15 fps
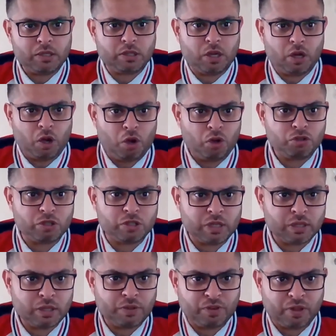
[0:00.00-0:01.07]
are hundreds
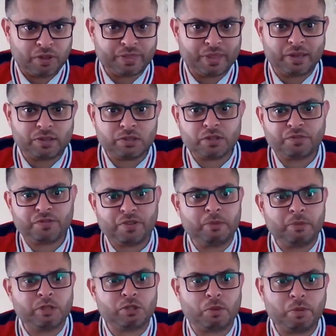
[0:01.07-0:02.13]
and if not thousands of
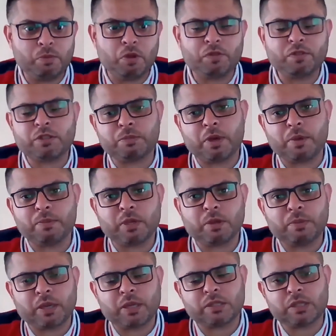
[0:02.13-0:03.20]
families that will be moving to Birmingham
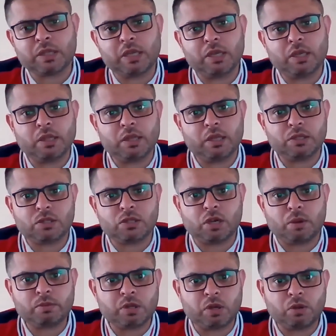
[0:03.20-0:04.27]
because of these
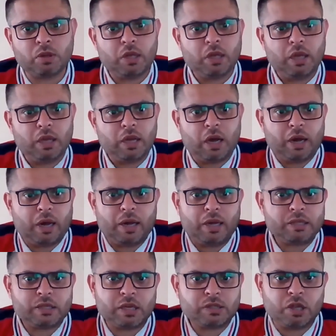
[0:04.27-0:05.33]
jobs. So
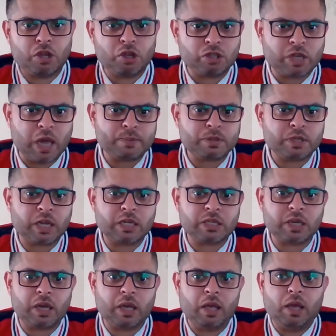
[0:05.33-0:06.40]
it's a huge game
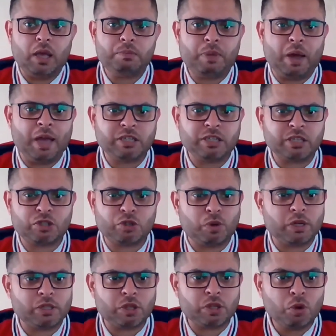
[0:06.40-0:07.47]
changer. But HS2 on
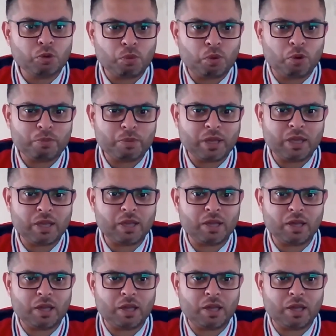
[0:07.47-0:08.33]
its own won't be